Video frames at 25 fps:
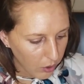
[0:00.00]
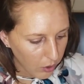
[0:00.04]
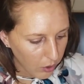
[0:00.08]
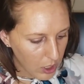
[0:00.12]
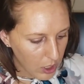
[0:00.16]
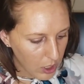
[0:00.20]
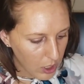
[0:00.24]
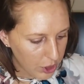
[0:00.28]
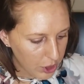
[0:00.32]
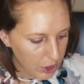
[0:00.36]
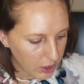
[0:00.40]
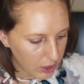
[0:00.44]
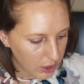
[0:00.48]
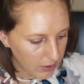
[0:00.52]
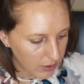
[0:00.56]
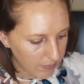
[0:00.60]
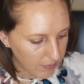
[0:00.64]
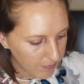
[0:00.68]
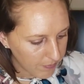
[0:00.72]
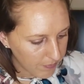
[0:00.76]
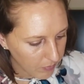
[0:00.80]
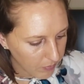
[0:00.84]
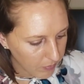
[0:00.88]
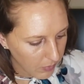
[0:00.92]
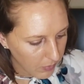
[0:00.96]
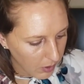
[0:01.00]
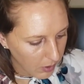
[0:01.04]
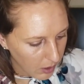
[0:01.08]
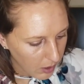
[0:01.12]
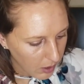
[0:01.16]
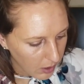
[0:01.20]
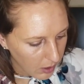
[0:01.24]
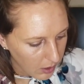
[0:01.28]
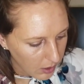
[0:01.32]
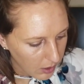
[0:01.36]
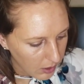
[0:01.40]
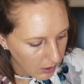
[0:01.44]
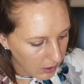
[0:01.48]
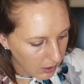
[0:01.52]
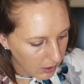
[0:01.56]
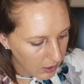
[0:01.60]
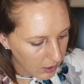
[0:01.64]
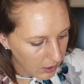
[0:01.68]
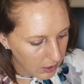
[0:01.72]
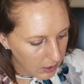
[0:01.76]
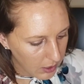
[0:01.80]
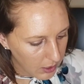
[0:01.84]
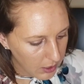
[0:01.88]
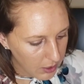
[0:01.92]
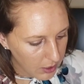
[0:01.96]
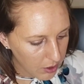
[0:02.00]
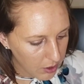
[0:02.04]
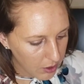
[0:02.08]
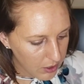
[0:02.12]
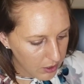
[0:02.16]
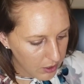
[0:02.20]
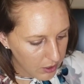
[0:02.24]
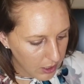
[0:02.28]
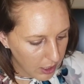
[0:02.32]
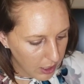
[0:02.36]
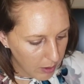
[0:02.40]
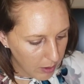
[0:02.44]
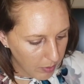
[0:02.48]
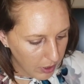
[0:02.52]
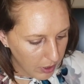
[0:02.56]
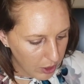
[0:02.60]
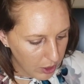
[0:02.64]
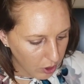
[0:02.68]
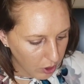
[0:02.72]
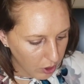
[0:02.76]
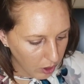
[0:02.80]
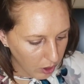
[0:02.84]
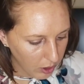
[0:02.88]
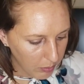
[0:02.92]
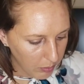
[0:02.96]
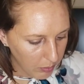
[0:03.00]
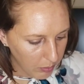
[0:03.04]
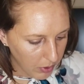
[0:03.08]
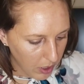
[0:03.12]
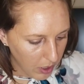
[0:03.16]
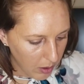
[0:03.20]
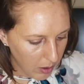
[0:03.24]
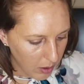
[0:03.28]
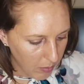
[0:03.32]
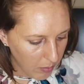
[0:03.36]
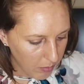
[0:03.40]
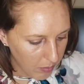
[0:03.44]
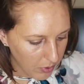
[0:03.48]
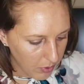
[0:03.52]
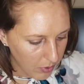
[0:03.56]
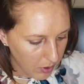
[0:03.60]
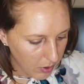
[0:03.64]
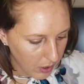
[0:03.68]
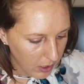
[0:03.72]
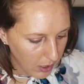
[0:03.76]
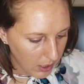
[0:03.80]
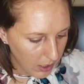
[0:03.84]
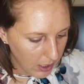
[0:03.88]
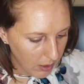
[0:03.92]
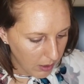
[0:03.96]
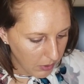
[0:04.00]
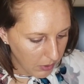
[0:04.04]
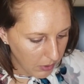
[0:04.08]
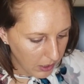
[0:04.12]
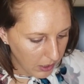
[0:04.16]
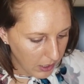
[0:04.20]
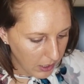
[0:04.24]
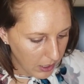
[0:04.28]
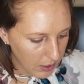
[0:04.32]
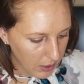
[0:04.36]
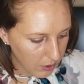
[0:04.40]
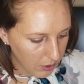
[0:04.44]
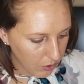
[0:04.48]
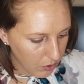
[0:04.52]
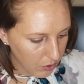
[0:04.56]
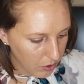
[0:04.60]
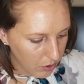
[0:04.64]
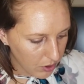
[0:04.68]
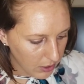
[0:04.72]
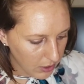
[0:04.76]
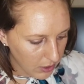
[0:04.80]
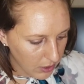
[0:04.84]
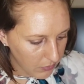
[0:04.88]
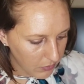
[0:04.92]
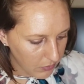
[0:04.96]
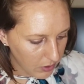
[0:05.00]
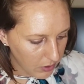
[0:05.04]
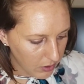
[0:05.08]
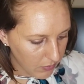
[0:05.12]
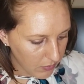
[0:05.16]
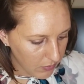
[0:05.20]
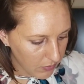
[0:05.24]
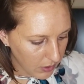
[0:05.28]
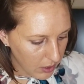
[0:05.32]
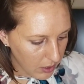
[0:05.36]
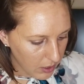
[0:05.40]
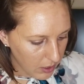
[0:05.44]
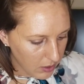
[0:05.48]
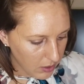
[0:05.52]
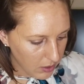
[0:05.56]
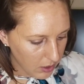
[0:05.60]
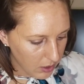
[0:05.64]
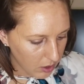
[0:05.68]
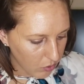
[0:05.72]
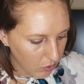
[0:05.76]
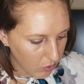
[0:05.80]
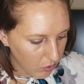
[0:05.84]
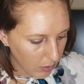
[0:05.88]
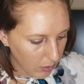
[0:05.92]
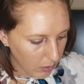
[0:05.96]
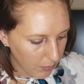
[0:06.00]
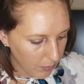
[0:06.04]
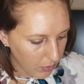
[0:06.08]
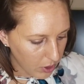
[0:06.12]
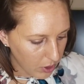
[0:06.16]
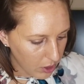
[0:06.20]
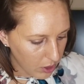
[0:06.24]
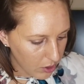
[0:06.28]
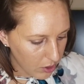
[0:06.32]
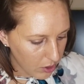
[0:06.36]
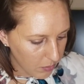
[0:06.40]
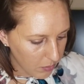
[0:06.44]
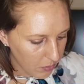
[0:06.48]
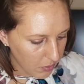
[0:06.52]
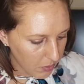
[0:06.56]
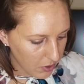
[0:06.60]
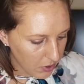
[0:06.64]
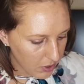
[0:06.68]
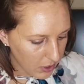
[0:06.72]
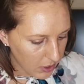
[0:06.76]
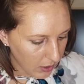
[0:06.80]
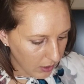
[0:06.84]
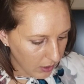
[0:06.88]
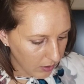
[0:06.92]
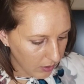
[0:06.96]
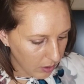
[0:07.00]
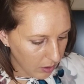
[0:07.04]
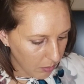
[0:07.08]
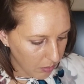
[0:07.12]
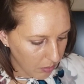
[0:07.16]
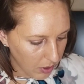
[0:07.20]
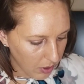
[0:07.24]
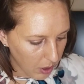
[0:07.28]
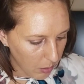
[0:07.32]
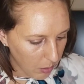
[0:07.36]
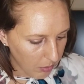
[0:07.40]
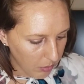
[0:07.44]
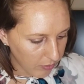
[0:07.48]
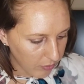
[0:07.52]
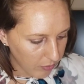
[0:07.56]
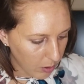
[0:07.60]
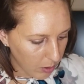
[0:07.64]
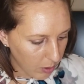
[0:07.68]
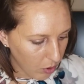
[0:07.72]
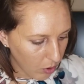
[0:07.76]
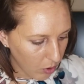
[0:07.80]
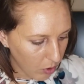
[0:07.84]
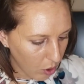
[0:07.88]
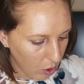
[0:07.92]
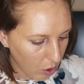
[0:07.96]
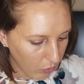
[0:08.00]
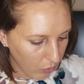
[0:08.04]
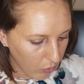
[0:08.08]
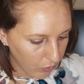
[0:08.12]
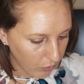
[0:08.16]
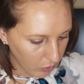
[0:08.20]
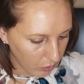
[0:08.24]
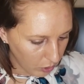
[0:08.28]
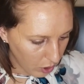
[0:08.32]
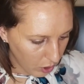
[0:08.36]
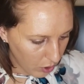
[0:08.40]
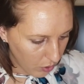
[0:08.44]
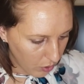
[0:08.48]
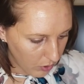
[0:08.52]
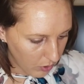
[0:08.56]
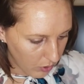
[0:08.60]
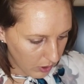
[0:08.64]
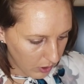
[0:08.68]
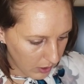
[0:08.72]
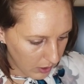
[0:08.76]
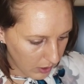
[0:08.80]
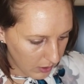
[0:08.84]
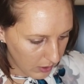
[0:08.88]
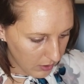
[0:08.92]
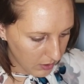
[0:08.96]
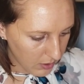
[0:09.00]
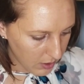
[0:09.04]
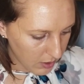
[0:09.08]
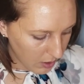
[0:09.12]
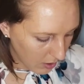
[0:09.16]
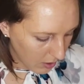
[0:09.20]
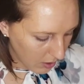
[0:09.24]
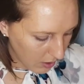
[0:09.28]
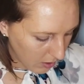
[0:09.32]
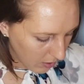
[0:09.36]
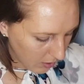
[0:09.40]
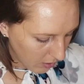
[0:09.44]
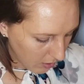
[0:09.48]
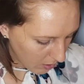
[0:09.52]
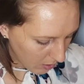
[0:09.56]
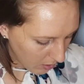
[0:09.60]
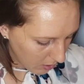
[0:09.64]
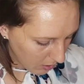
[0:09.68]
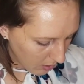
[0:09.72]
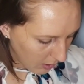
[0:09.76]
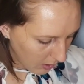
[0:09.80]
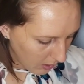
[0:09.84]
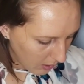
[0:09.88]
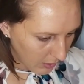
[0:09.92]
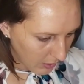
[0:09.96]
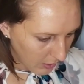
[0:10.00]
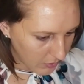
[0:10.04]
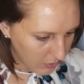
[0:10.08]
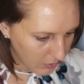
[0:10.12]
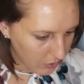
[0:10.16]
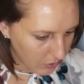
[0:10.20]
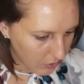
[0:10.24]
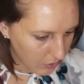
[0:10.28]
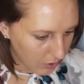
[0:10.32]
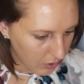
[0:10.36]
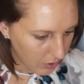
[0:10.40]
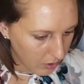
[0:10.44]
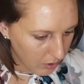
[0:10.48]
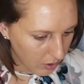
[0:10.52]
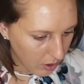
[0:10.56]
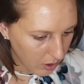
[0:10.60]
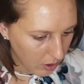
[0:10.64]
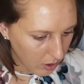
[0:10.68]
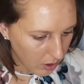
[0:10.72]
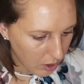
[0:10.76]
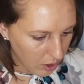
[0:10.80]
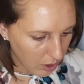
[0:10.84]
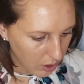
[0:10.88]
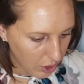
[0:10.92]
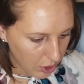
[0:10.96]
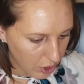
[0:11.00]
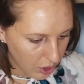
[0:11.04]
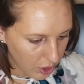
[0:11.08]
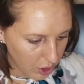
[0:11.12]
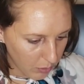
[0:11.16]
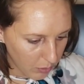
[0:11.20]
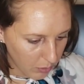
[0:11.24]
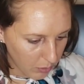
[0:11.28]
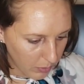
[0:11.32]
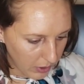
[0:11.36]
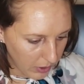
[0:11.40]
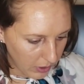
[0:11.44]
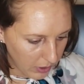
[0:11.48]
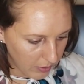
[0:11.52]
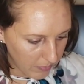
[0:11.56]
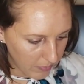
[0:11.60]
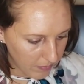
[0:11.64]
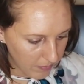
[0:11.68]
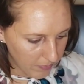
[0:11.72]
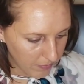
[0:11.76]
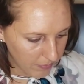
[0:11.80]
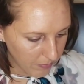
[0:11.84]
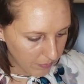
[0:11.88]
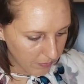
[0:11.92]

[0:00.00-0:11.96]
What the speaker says: Question: in a gear-type hydraulic pump, a mechanical safety device incorporated to protect the pump from overload is the answer, shear pin.